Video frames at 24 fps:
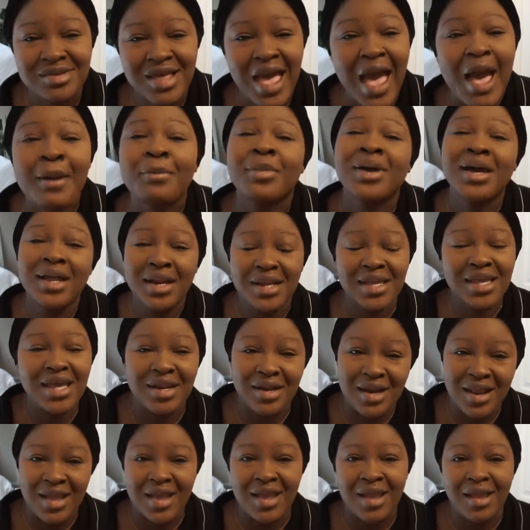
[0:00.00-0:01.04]
I'm going to get
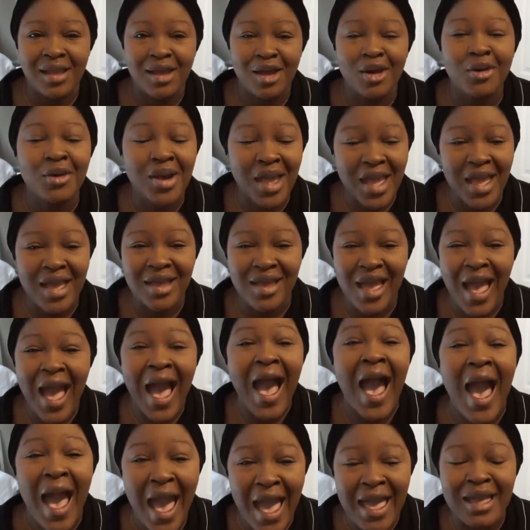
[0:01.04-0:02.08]
an A. Okay.
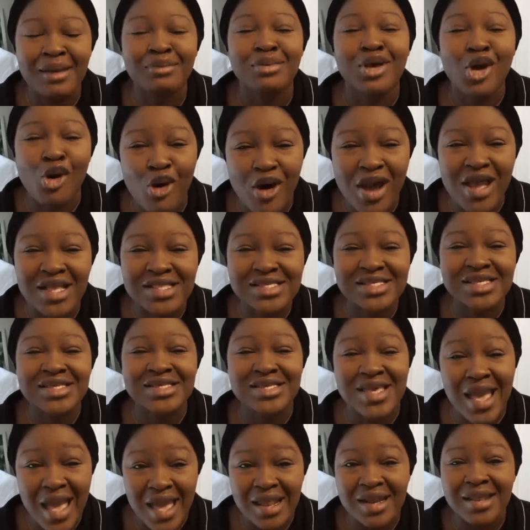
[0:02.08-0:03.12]
I am going to
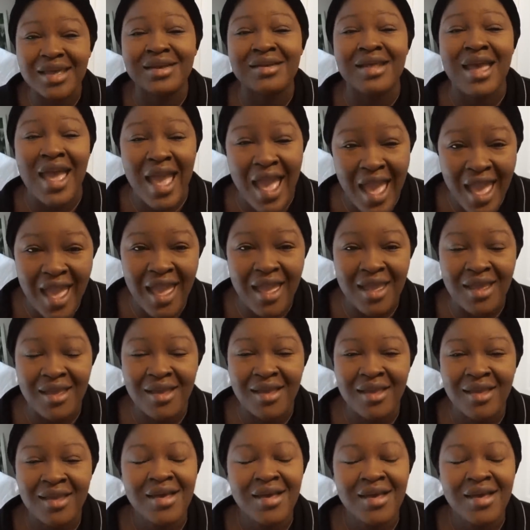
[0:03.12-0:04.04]
get an A.